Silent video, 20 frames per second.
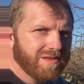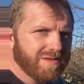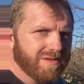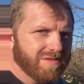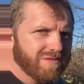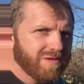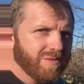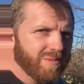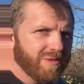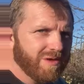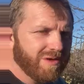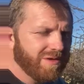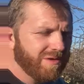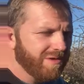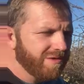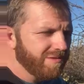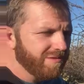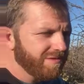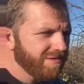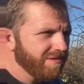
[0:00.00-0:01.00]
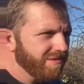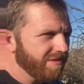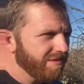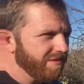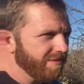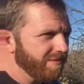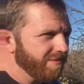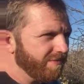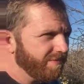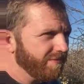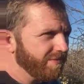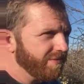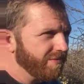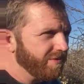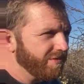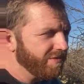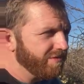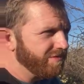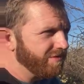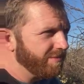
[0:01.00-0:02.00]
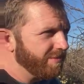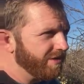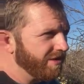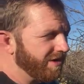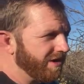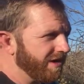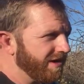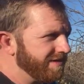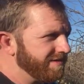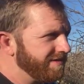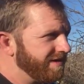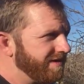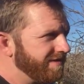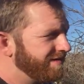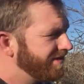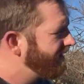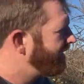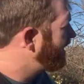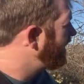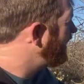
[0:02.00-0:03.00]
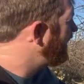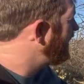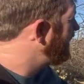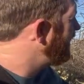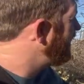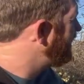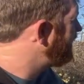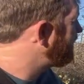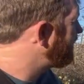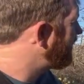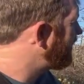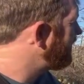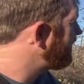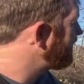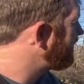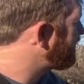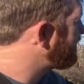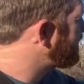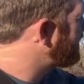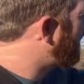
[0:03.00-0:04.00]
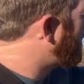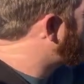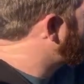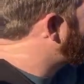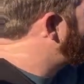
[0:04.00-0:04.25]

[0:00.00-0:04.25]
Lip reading: some of the contents there. And then if there is a stalk